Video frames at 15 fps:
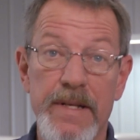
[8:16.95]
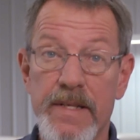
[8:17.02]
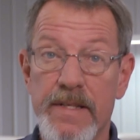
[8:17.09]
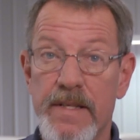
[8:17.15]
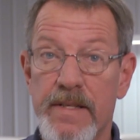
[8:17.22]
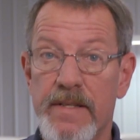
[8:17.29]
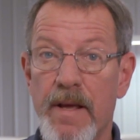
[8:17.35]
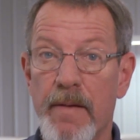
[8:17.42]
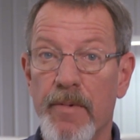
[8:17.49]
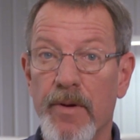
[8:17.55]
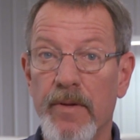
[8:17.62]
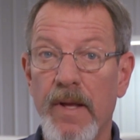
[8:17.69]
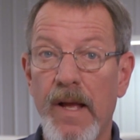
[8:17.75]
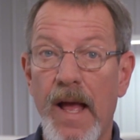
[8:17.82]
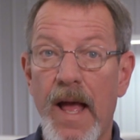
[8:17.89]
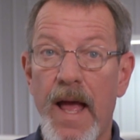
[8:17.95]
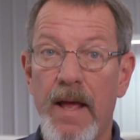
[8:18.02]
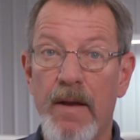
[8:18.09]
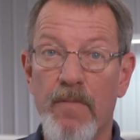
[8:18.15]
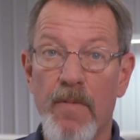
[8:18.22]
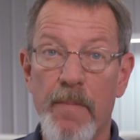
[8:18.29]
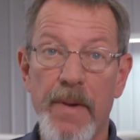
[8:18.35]
disassembled
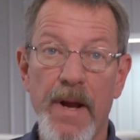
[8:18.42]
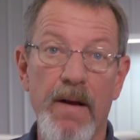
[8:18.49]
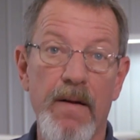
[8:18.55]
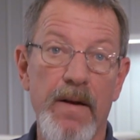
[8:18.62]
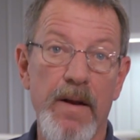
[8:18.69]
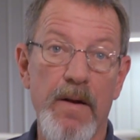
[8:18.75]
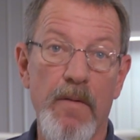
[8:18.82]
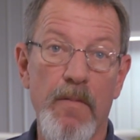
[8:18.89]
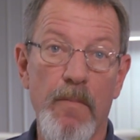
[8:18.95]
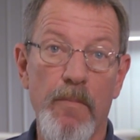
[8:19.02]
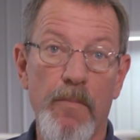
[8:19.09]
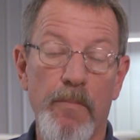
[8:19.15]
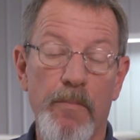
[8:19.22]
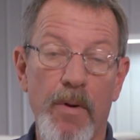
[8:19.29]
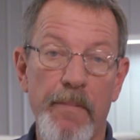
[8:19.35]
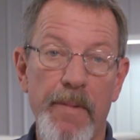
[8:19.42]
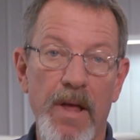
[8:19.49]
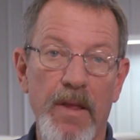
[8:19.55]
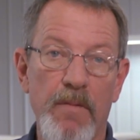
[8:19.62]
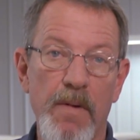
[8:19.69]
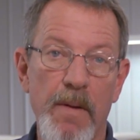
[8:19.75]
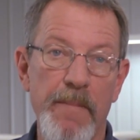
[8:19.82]
and repaired at a
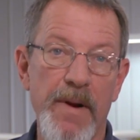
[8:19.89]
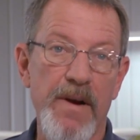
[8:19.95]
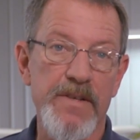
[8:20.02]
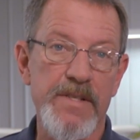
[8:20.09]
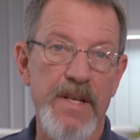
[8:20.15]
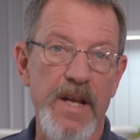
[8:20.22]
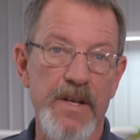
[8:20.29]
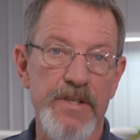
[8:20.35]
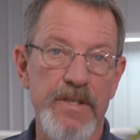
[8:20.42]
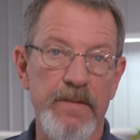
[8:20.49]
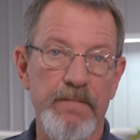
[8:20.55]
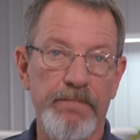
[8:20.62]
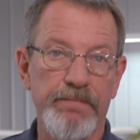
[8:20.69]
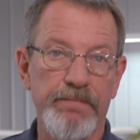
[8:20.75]
propeller repair station.